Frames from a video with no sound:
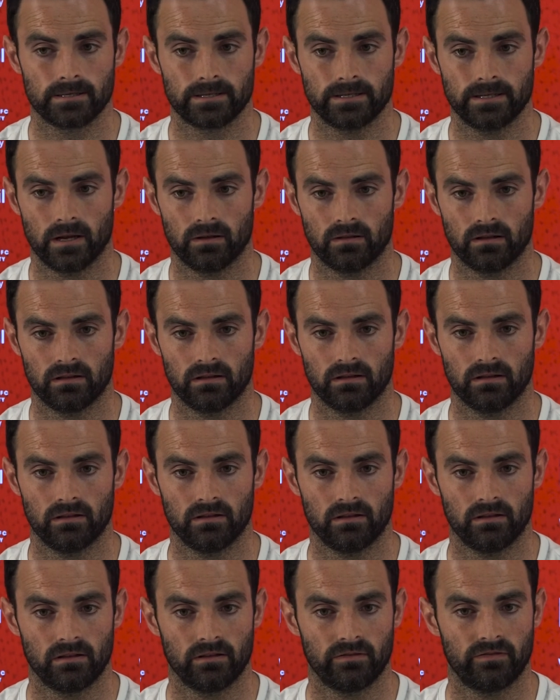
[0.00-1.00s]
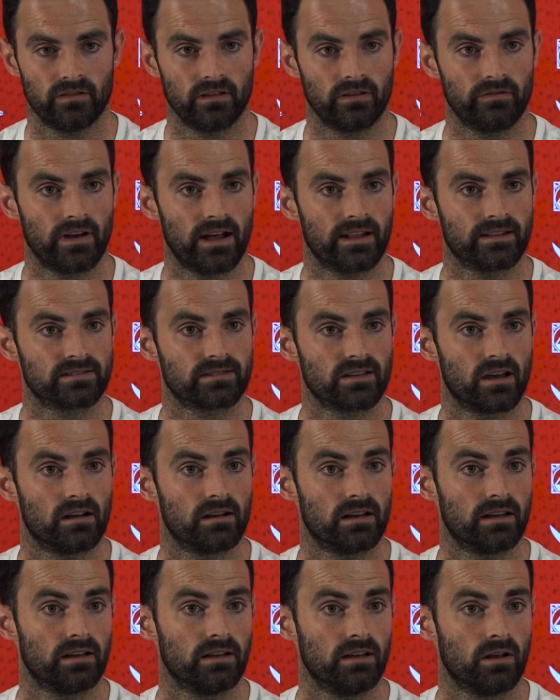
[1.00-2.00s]
you know the, the, the fans
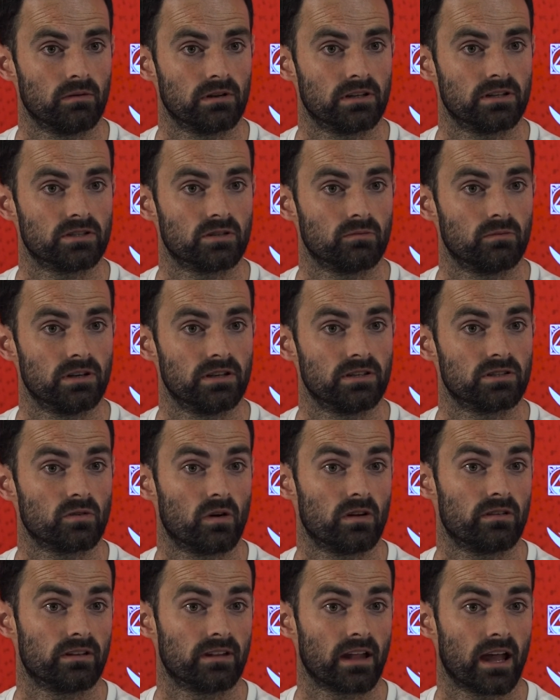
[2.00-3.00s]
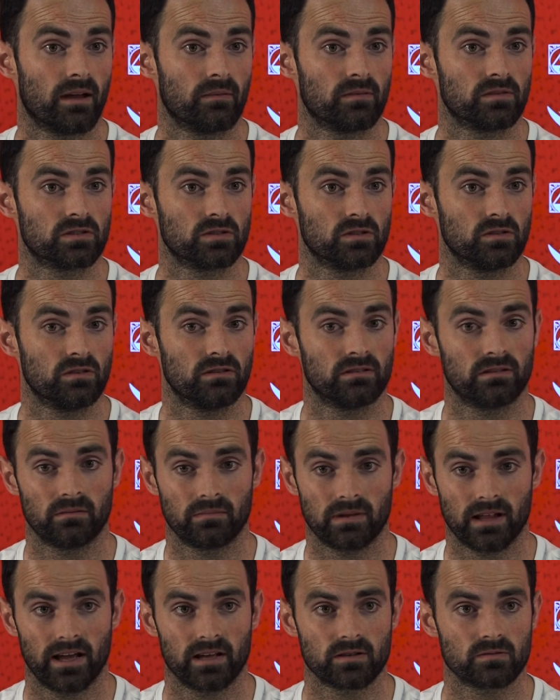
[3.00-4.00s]
certainly you know will, will enjoy the day I'm sure and the
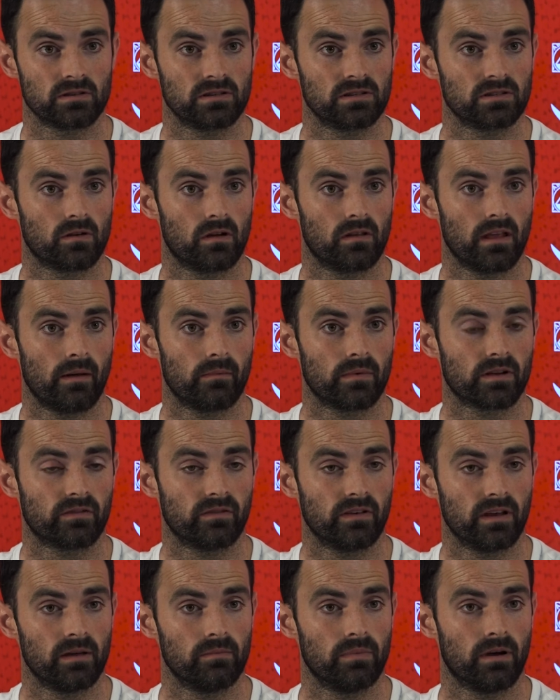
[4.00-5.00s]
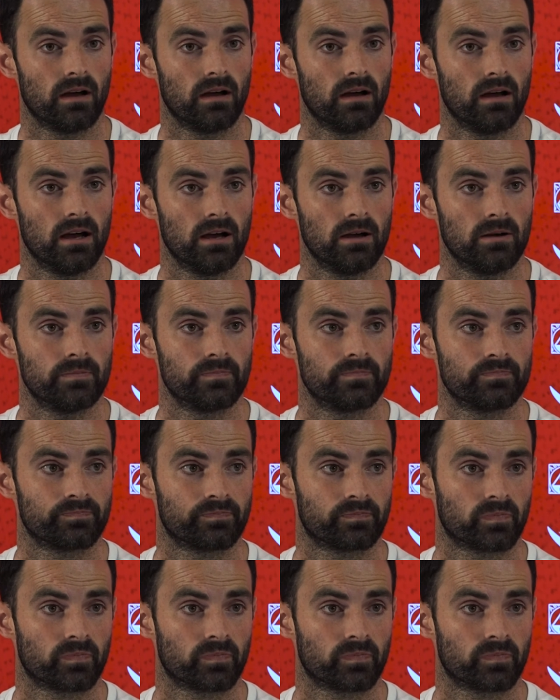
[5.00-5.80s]
players will enjoy the atmosphere but um,